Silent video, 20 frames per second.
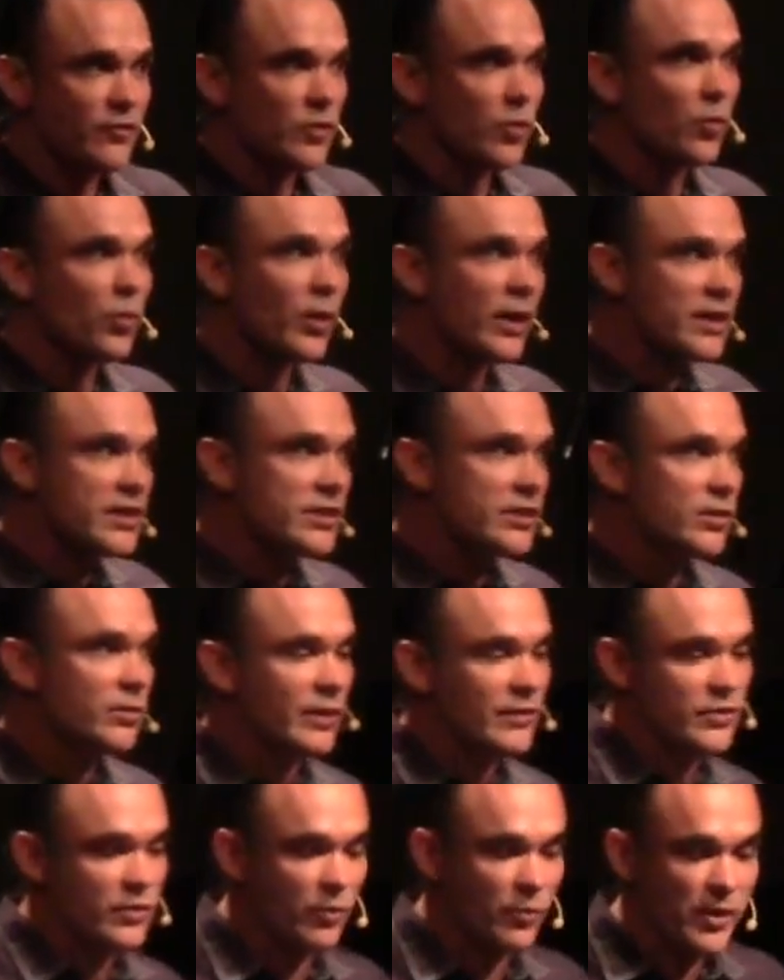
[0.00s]
to wonder
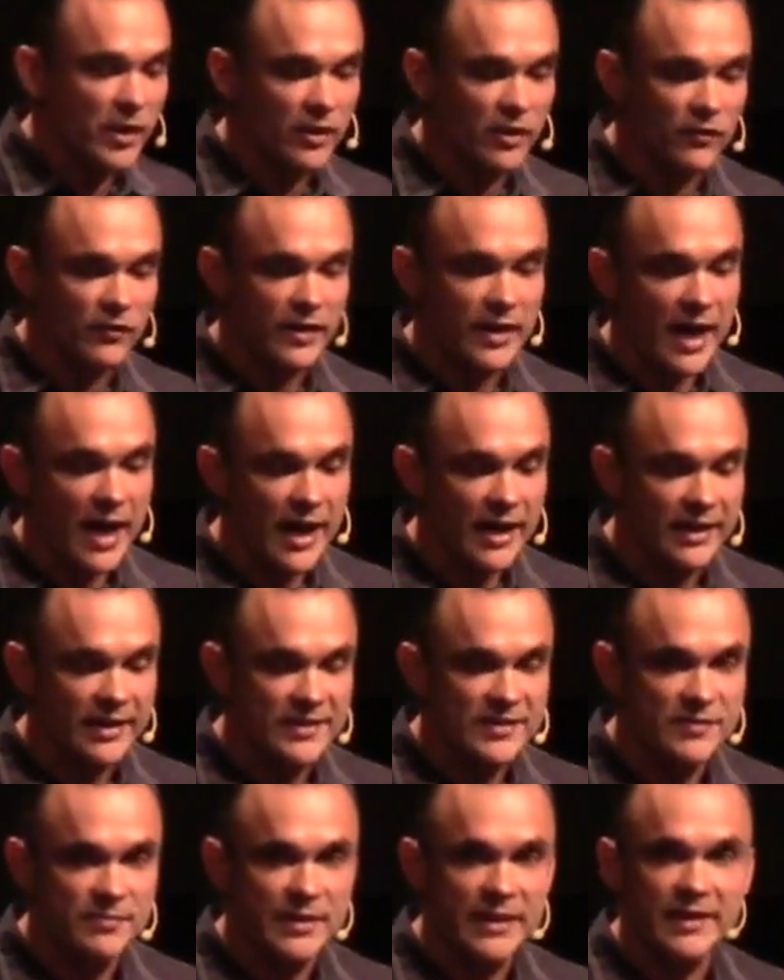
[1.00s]
what the will of God
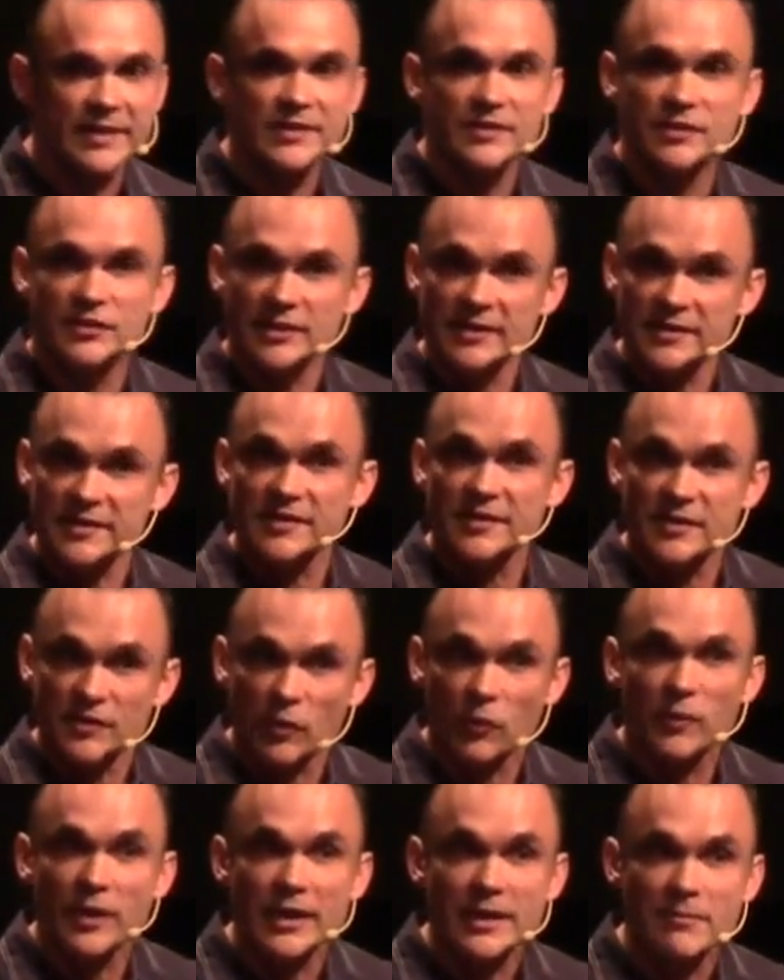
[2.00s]
is because Jesus has
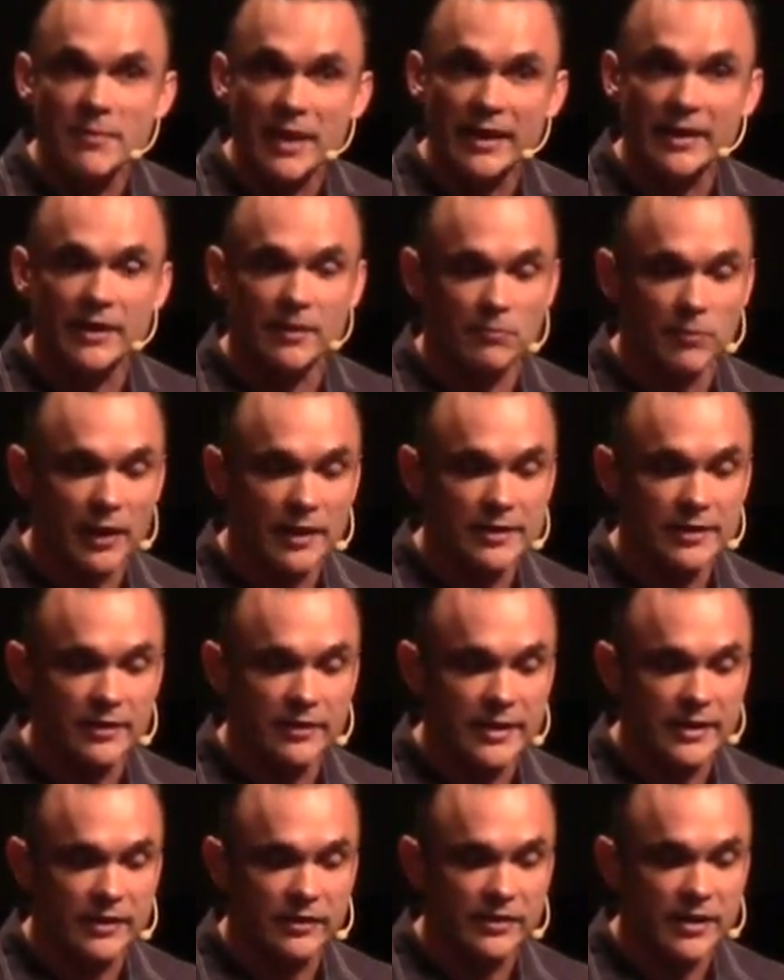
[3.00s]
already made it
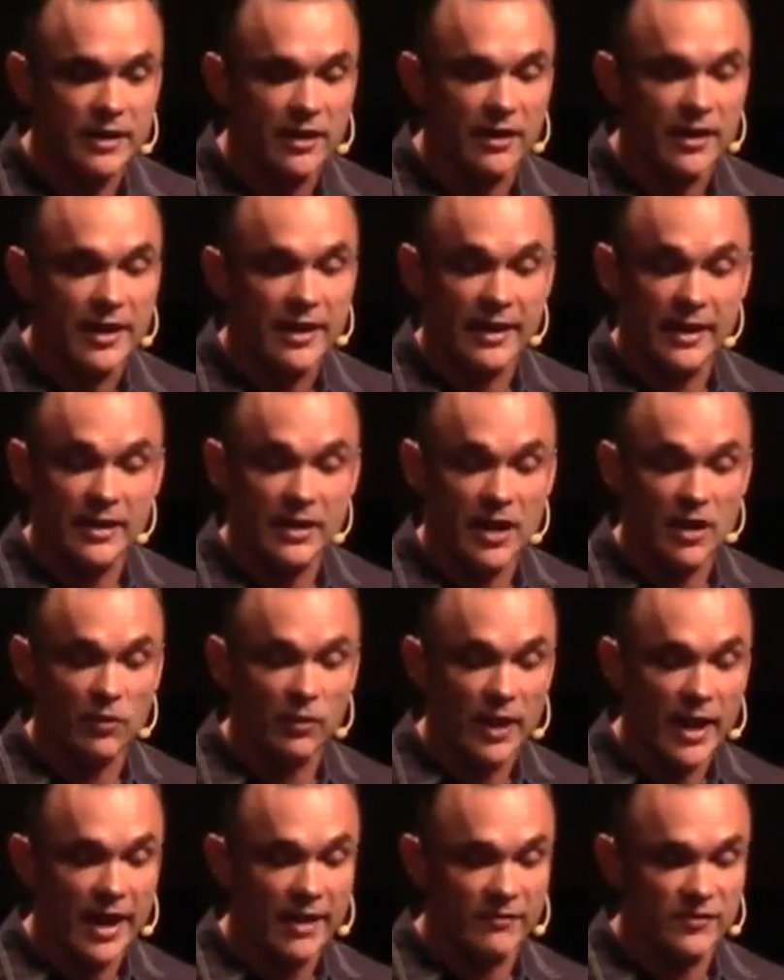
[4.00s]
abundantly clear in our
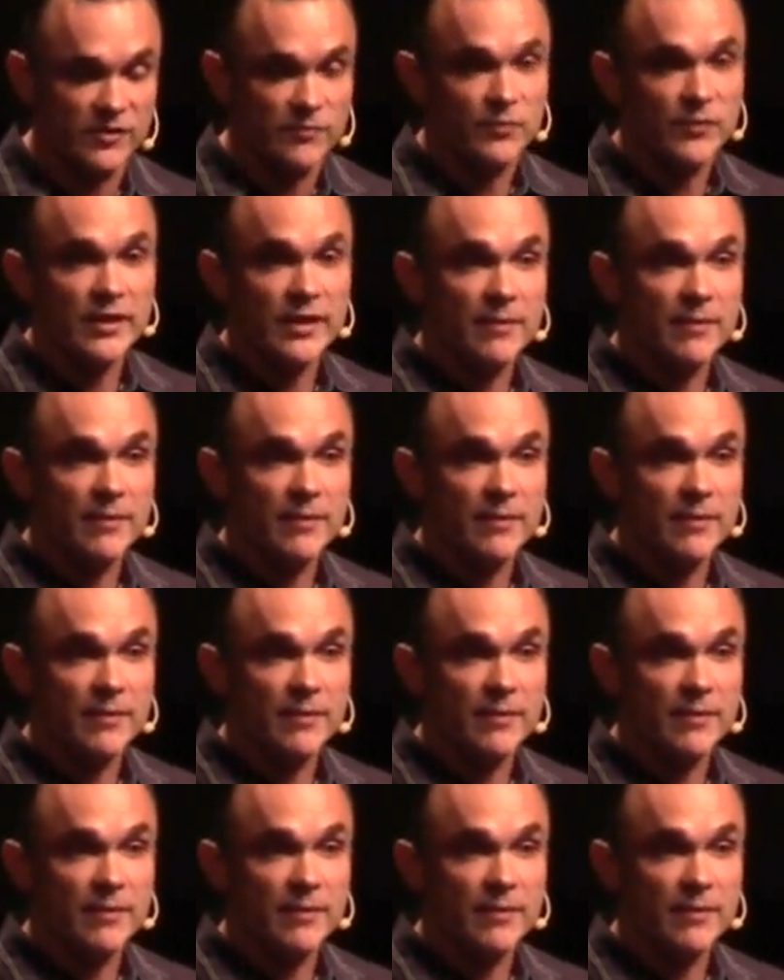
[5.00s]
lives.